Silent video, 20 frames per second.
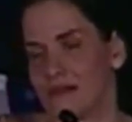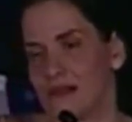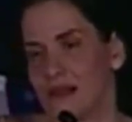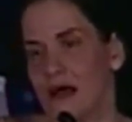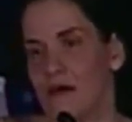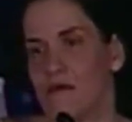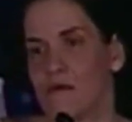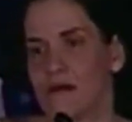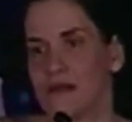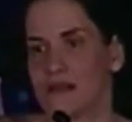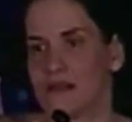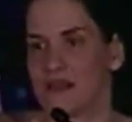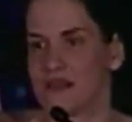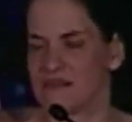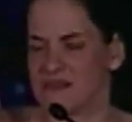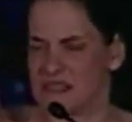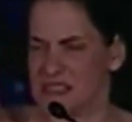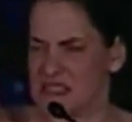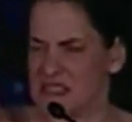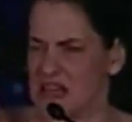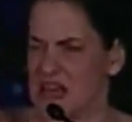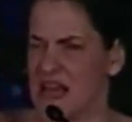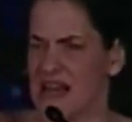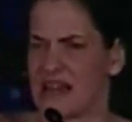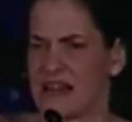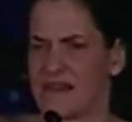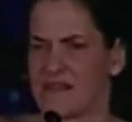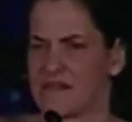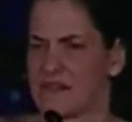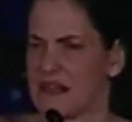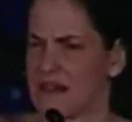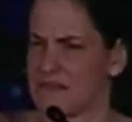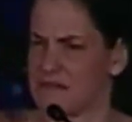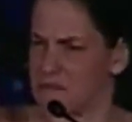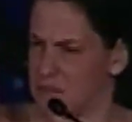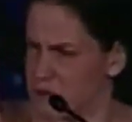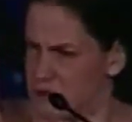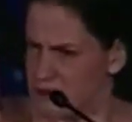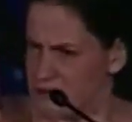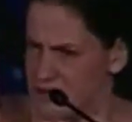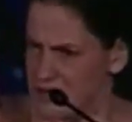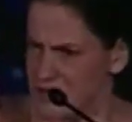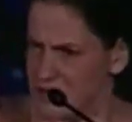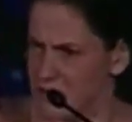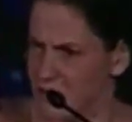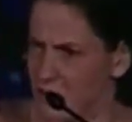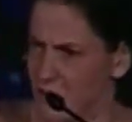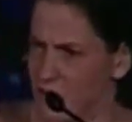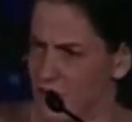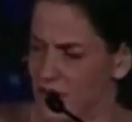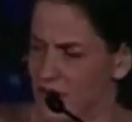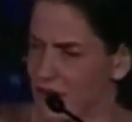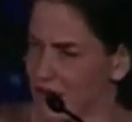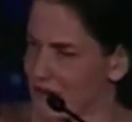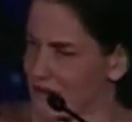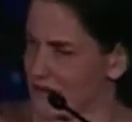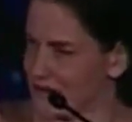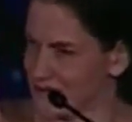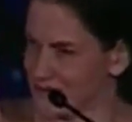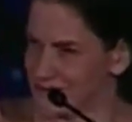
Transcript: I want to live and die and have left beauty in the world